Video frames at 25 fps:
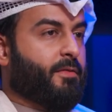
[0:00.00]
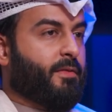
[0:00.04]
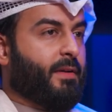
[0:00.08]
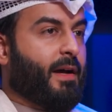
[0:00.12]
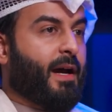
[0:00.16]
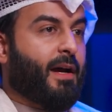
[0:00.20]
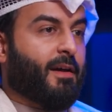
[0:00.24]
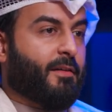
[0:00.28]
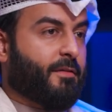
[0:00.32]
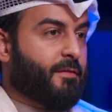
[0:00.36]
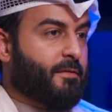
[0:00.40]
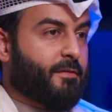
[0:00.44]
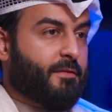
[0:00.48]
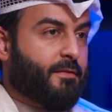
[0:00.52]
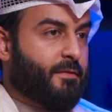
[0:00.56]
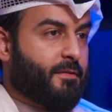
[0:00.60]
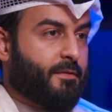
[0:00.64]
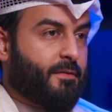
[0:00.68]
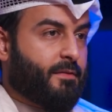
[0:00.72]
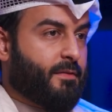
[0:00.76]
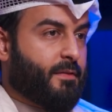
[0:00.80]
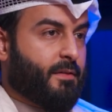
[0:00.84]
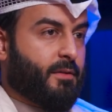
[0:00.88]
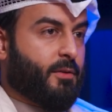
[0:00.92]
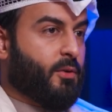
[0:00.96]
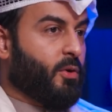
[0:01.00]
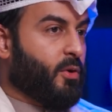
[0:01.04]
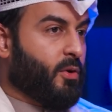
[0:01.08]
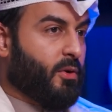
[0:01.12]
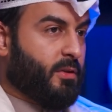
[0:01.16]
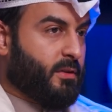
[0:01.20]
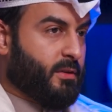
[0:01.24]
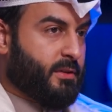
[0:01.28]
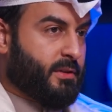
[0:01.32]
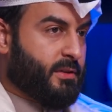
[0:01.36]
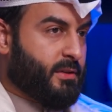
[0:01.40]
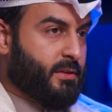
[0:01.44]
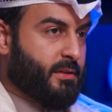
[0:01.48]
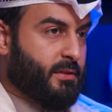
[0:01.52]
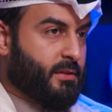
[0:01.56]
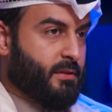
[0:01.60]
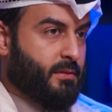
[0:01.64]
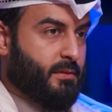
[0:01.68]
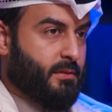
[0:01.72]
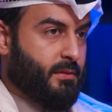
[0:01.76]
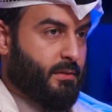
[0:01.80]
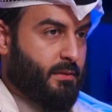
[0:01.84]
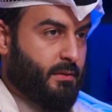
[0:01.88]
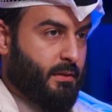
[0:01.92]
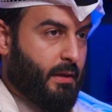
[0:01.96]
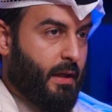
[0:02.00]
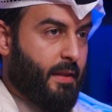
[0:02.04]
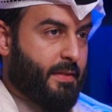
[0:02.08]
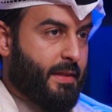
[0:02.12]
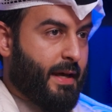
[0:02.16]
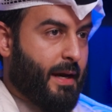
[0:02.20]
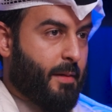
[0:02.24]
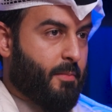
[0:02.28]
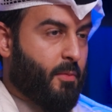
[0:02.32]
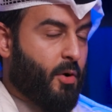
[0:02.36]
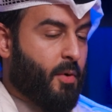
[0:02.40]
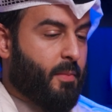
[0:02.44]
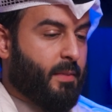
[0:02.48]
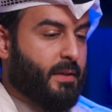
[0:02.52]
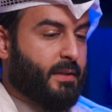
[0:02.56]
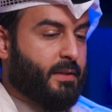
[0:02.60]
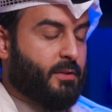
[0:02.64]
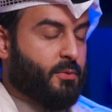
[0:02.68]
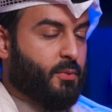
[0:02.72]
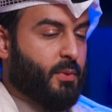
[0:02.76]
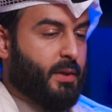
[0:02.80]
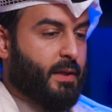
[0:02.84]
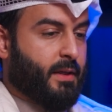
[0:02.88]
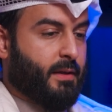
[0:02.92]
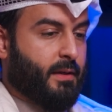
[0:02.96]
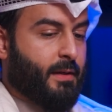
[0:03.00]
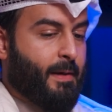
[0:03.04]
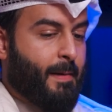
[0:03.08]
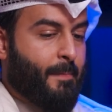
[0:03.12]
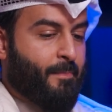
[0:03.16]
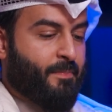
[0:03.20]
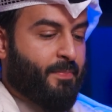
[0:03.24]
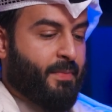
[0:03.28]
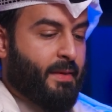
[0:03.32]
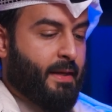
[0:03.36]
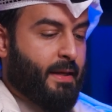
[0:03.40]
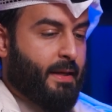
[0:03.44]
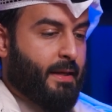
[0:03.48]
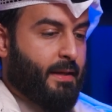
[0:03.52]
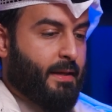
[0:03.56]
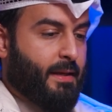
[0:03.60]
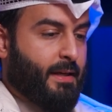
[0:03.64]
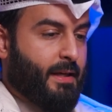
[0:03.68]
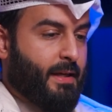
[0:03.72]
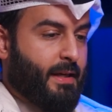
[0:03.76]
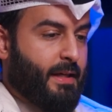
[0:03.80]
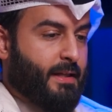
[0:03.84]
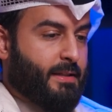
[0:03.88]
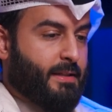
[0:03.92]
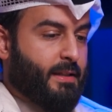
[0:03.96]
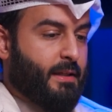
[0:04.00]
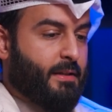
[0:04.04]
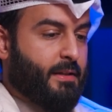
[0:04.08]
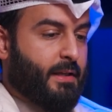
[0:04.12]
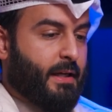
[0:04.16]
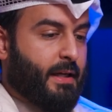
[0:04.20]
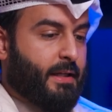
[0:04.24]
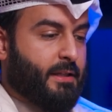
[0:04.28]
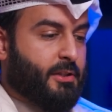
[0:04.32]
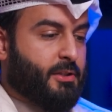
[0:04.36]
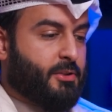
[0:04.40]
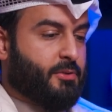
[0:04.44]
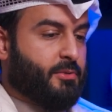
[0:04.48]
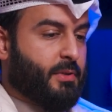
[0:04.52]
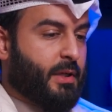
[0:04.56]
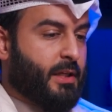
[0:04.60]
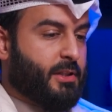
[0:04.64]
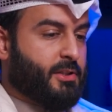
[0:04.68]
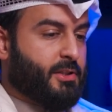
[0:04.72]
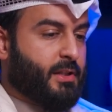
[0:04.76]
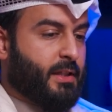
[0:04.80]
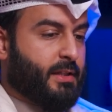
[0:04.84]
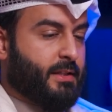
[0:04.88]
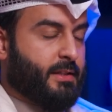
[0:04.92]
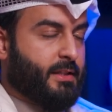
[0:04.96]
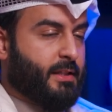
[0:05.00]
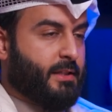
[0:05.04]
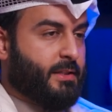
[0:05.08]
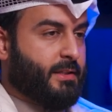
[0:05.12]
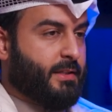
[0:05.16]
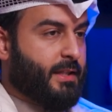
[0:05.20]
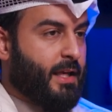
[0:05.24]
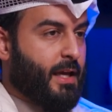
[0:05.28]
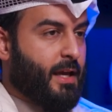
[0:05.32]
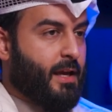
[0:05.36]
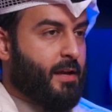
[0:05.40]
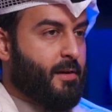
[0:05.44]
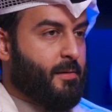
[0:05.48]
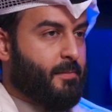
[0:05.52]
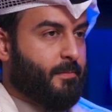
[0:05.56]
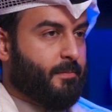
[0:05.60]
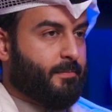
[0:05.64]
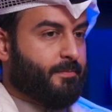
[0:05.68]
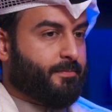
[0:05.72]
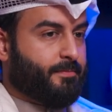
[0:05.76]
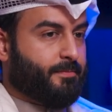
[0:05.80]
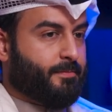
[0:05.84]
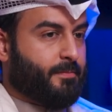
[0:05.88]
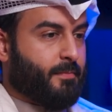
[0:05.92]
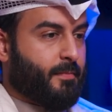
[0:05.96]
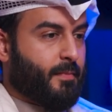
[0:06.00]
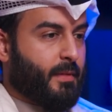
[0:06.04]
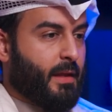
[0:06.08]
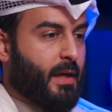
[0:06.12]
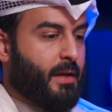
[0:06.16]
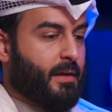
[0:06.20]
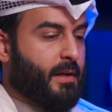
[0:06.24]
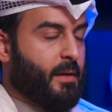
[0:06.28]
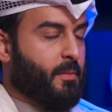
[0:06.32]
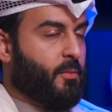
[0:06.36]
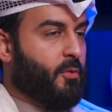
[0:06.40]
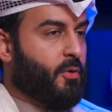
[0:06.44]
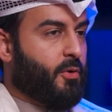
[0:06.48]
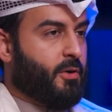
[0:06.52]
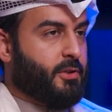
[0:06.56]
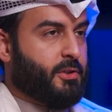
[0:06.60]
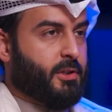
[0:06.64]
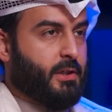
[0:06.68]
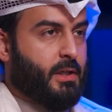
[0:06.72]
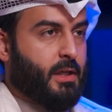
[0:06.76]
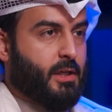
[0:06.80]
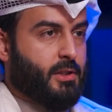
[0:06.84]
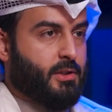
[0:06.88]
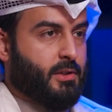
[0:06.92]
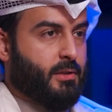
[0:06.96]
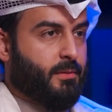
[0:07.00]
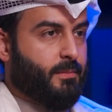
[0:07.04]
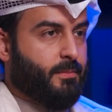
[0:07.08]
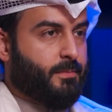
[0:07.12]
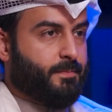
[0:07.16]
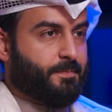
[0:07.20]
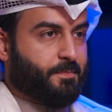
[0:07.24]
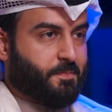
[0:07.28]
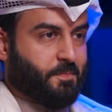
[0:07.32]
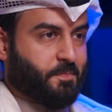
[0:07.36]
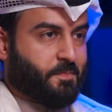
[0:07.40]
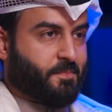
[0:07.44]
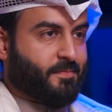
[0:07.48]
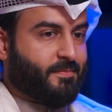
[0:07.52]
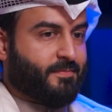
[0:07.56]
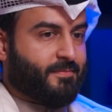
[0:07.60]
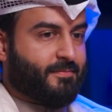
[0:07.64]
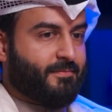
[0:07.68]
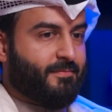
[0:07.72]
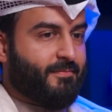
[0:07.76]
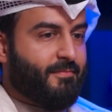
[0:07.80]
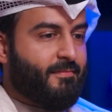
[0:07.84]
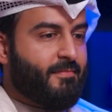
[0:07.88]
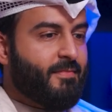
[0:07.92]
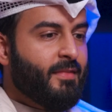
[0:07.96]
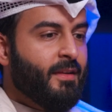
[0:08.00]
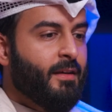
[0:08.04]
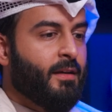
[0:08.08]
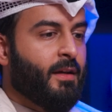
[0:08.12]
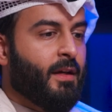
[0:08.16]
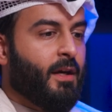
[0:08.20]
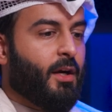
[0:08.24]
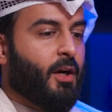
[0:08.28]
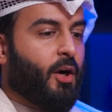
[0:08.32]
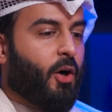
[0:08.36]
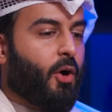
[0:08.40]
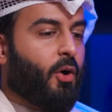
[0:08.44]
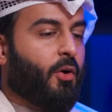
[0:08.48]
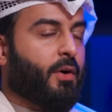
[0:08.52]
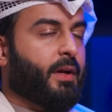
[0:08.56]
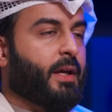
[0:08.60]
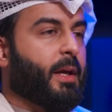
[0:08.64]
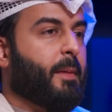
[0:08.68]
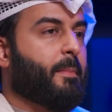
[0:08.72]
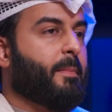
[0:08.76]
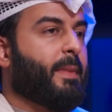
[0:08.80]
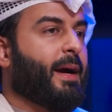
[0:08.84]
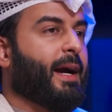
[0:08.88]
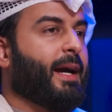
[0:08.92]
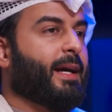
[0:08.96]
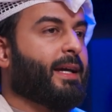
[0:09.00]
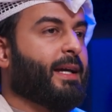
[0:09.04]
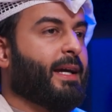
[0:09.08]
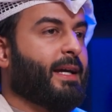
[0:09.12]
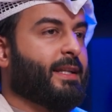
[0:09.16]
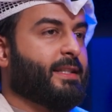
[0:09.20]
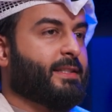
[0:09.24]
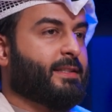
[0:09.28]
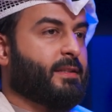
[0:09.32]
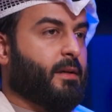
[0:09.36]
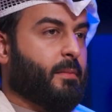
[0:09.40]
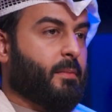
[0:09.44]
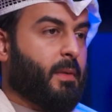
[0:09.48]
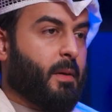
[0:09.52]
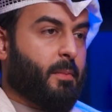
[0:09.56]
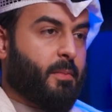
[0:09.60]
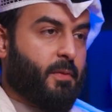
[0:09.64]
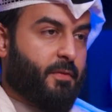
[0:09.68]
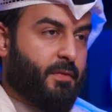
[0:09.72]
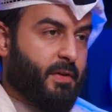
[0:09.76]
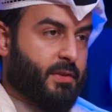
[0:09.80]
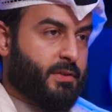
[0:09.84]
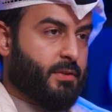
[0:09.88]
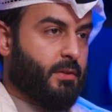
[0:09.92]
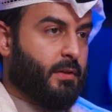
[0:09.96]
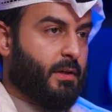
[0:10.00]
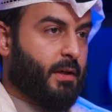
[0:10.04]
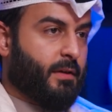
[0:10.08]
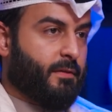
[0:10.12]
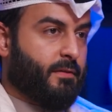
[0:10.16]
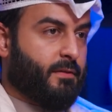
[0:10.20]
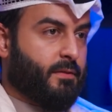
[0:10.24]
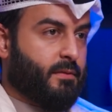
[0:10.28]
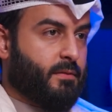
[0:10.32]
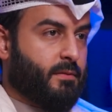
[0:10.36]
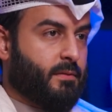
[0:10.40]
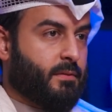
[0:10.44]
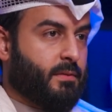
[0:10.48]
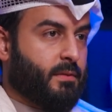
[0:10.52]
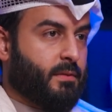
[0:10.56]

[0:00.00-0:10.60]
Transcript: life goals at that moment, where it's either I stretch and just stay and get more education, or get back and start my professional life.